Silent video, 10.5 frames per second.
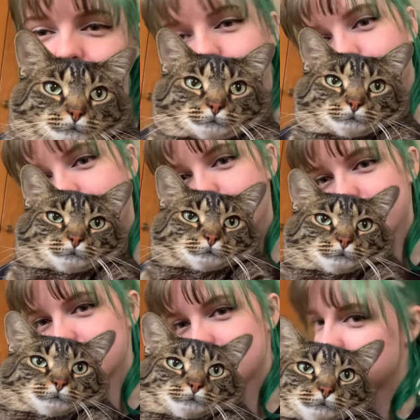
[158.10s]
We're kind of
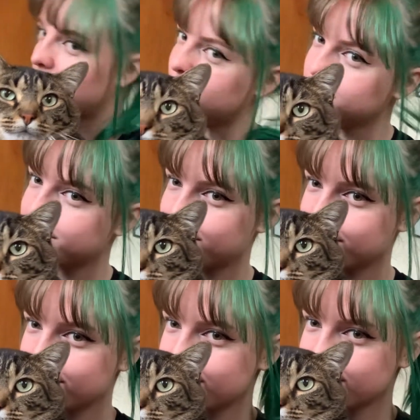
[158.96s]
matching now.
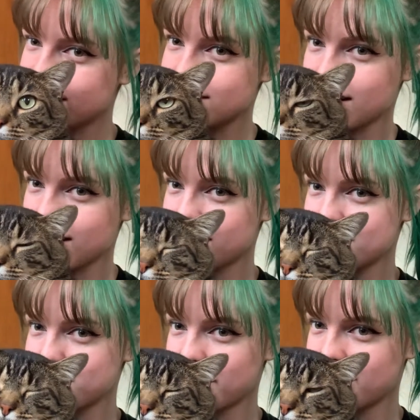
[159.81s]
His eyes,
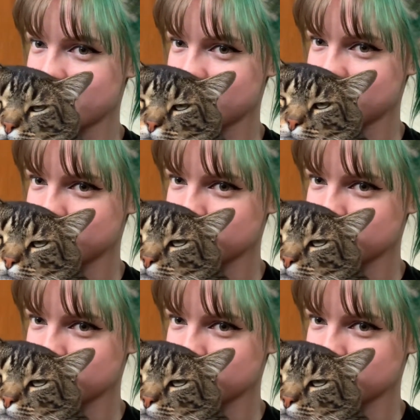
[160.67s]
my hair.